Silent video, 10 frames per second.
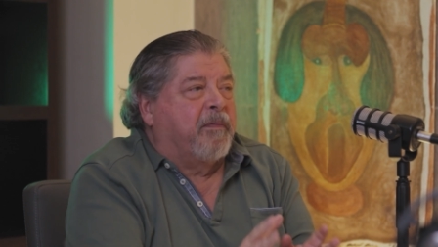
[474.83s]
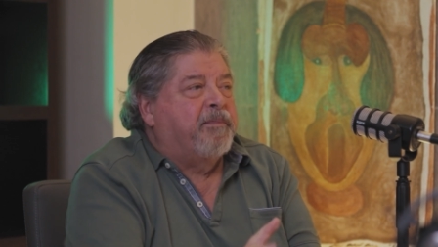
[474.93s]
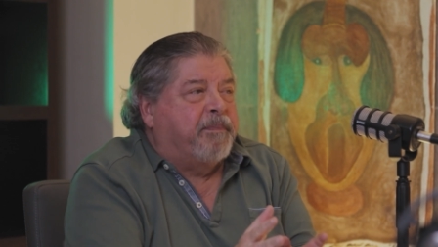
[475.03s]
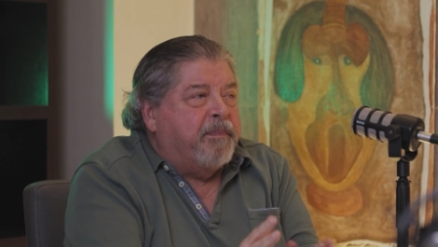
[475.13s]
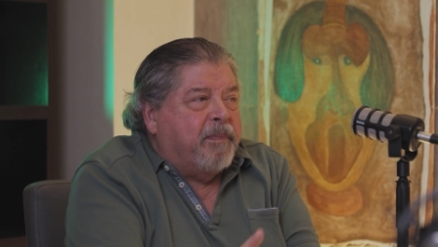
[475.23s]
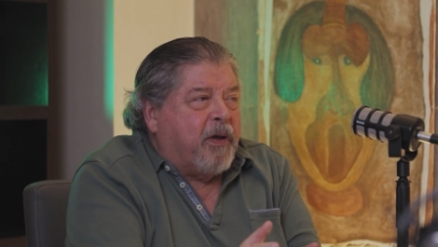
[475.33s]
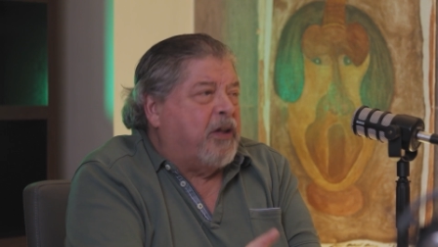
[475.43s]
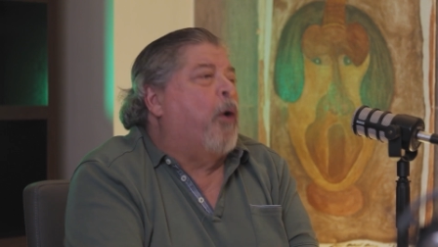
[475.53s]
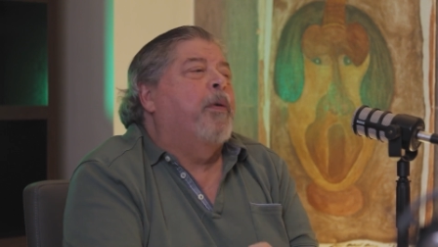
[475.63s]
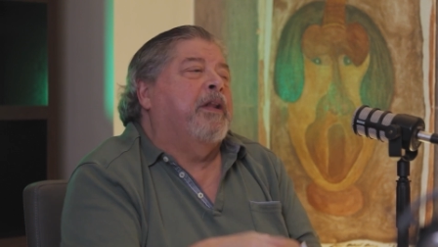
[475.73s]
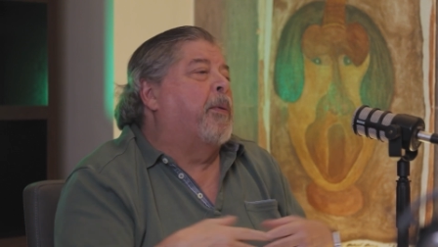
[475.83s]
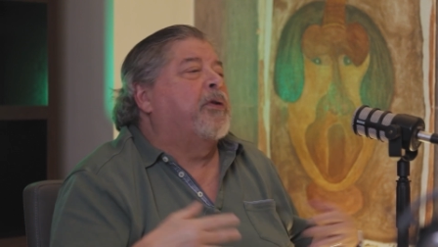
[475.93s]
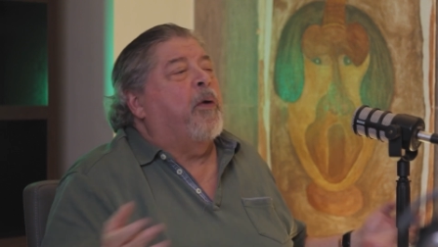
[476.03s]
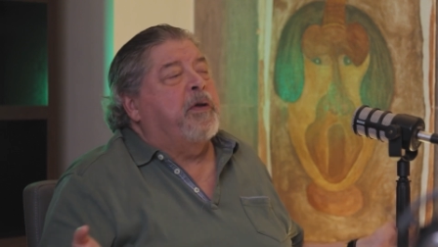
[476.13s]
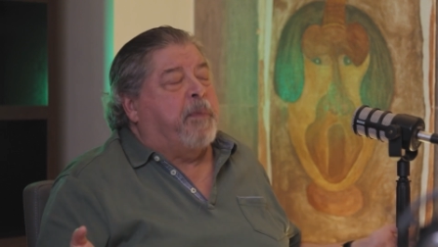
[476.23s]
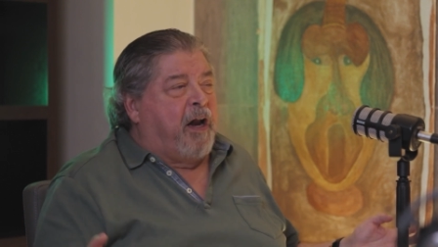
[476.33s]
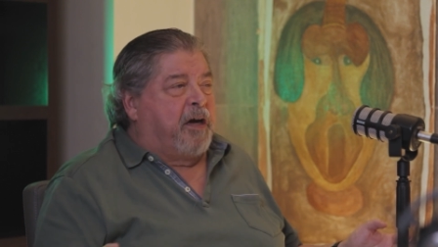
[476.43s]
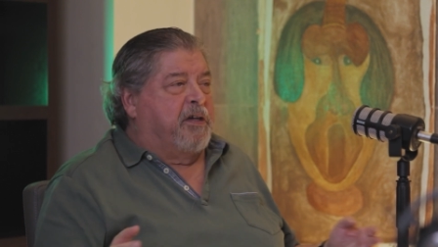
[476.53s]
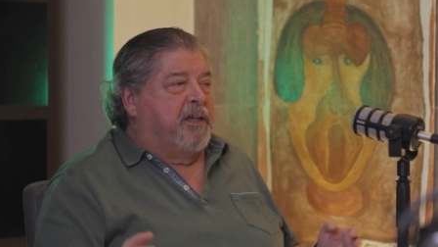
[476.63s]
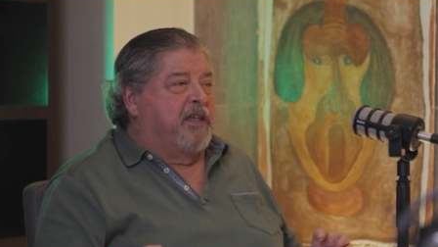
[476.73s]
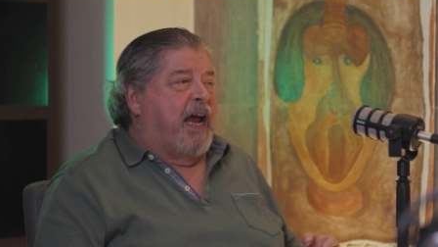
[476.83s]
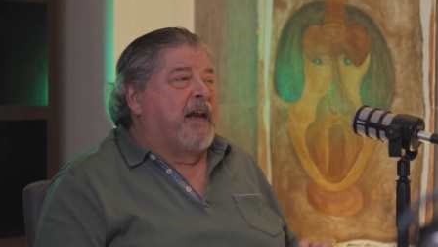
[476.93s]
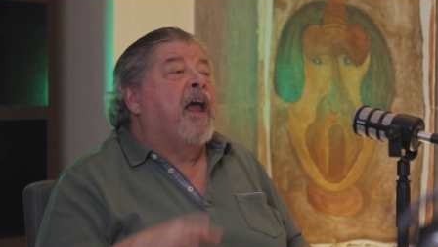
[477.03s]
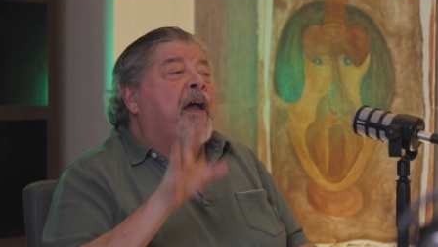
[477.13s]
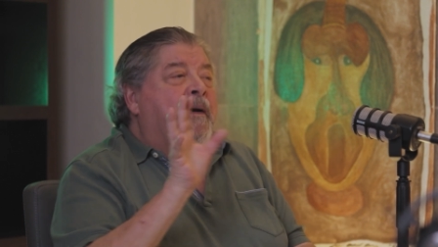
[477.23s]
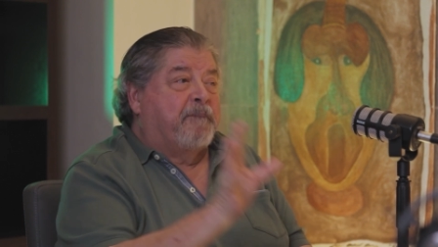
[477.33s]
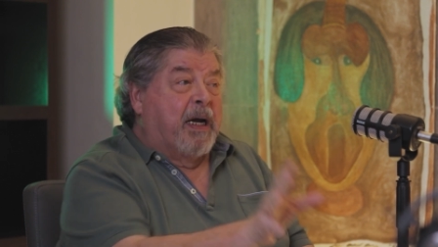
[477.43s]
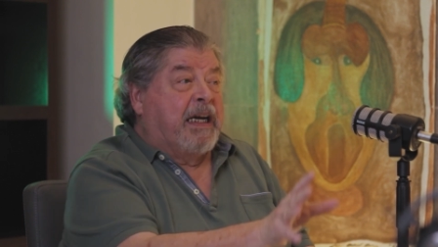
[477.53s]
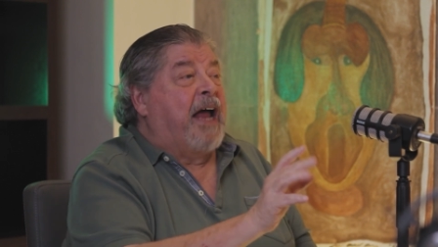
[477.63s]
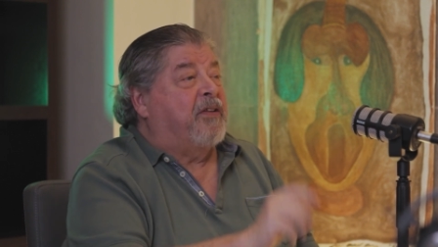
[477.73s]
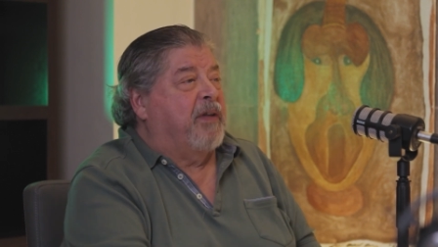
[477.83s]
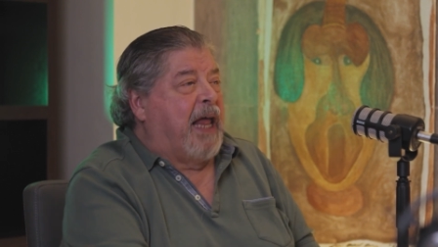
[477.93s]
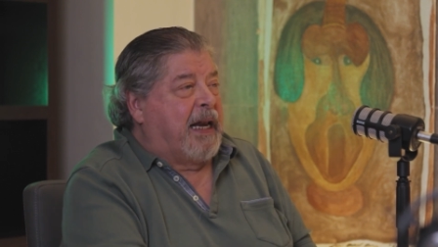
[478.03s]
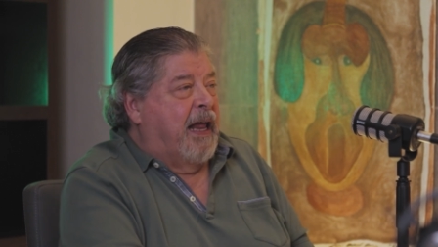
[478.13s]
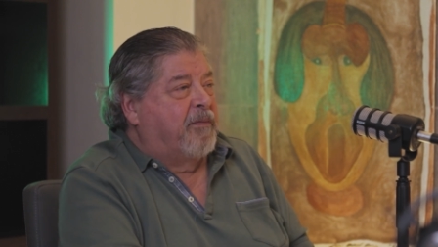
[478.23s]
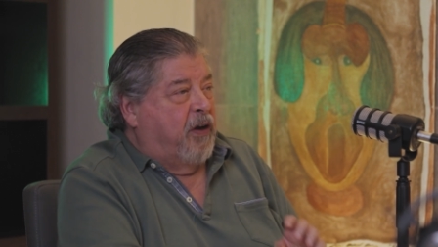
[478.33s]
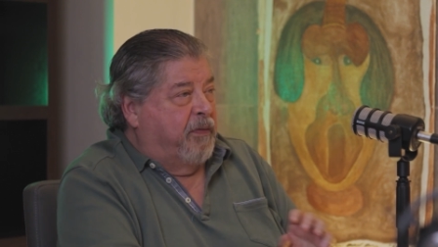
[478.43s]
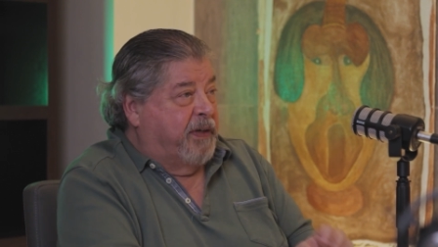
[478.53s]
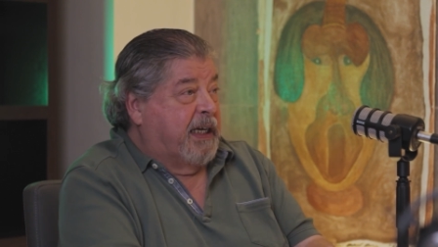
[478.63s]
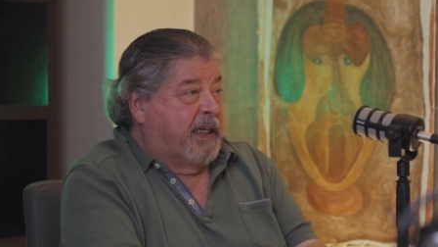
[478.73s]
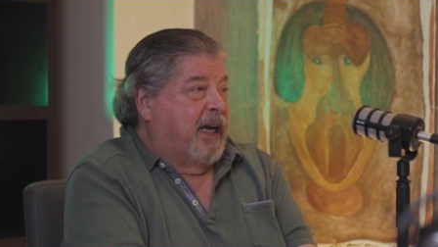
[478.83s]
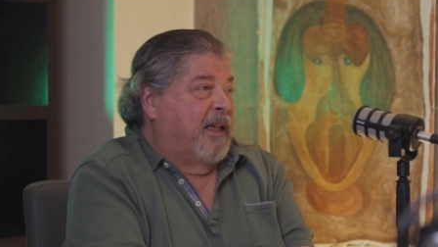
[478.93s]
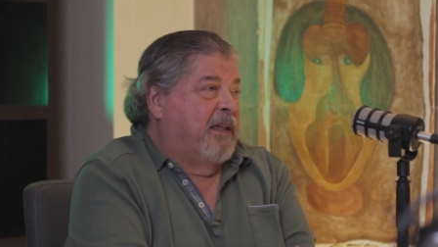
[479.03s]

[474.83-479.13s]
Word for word: I mean, of, cause, oh, there was always production design, but not to that level of